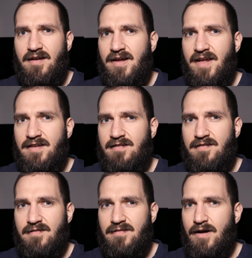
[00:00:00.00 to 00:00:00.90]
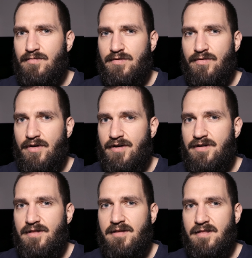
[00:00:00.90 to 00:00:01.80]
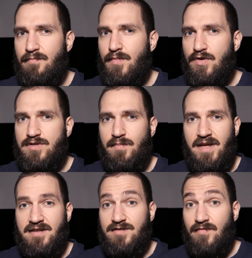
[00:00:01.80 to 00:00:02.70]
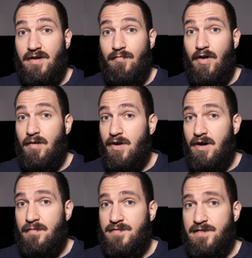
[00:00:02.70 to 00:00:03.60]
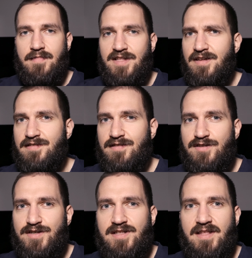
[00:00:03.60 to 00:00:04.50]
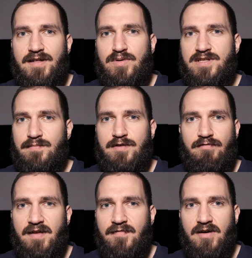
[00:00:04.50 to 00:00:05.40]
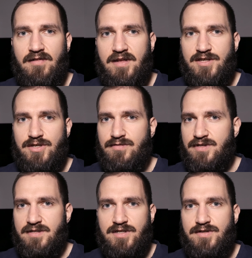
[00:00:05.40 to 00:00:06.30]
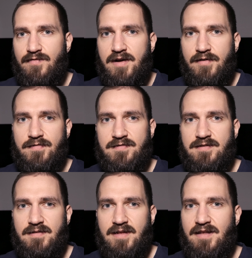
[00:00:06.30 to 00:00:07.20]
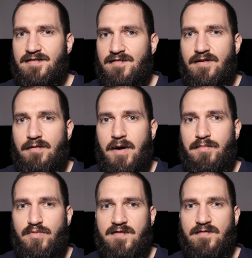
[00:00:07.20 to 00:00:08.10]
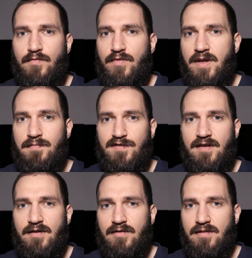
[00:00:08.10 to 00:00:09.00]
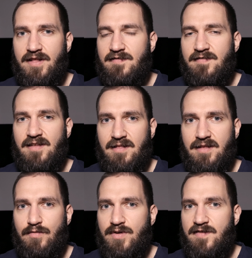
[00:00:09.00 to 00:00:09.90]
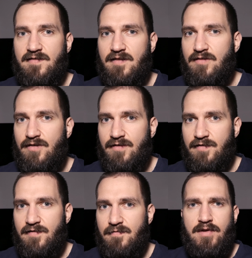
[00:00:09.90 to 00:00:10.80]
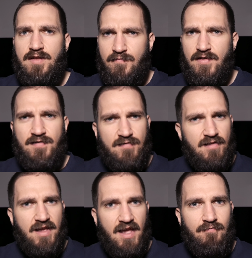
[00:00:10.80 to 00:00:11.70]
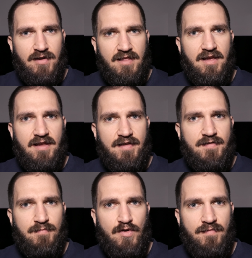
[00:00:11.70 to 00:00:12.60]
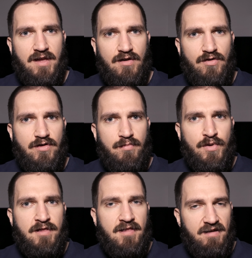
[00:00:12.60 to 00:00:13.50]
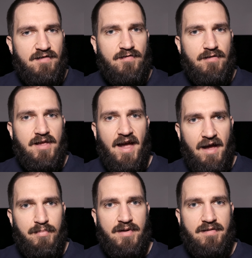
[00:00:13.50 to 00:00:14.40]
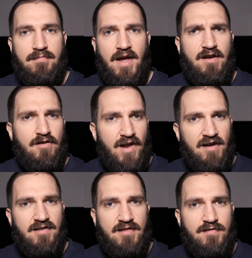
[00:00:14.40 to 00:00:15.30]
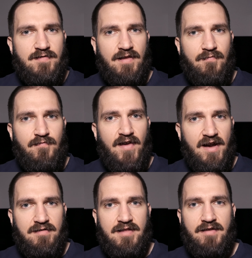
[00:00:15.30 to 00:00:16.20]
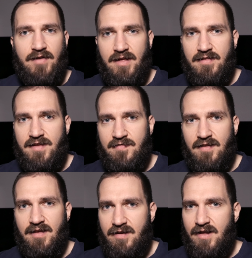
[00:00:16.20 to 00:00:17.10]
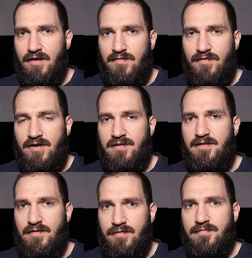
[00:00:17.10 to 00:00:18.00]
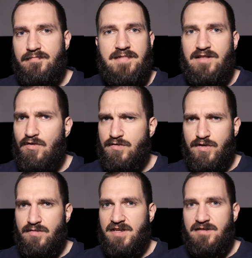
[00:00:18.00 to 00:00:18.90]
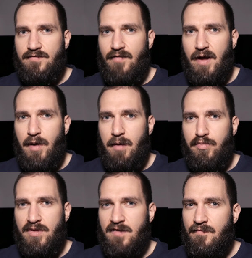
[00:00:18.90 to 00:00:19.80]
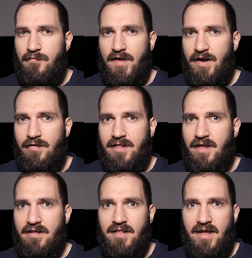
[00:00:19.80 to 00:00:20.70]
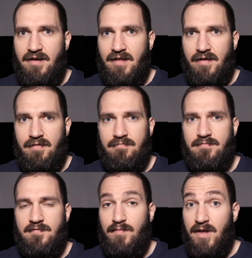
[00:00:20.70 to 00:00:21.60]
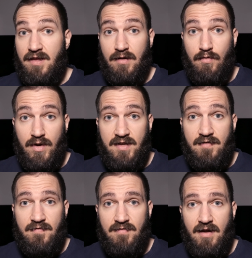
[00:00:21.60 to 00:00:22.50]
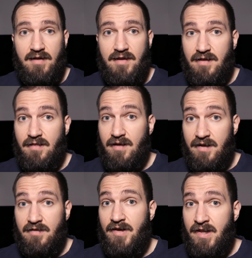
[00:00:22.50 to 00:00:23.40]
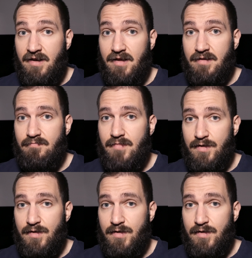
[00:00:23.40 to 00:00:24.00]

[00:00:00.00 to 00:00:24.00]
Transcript: I guess, down to earth than most mainstream rom-coms. It doesn't just deal with some trivial issues and struggles, and doesn't come up with some whimsical and silly twists and turns. It feels like everything in this movie could potentially happen. And the characters seem fairly realistic and down to earth too. It also doesn't wrap up with some fairy tale ending Speaking of which, I did like the ending.